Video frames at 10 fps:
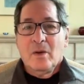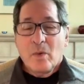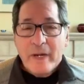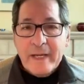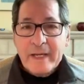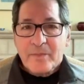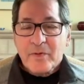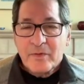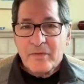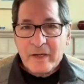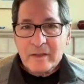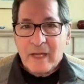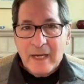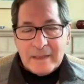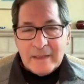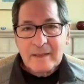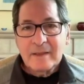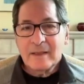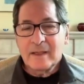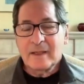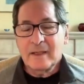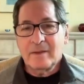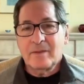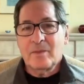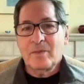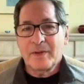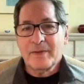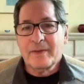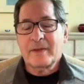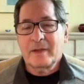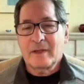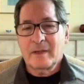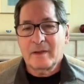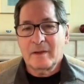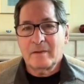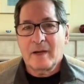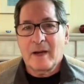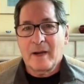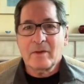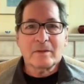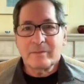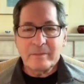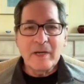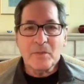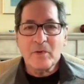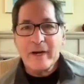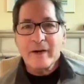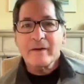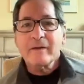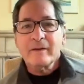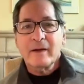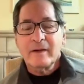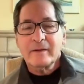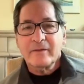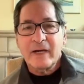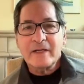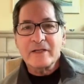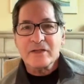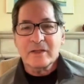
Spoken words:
we can improve their lot with our memory air device.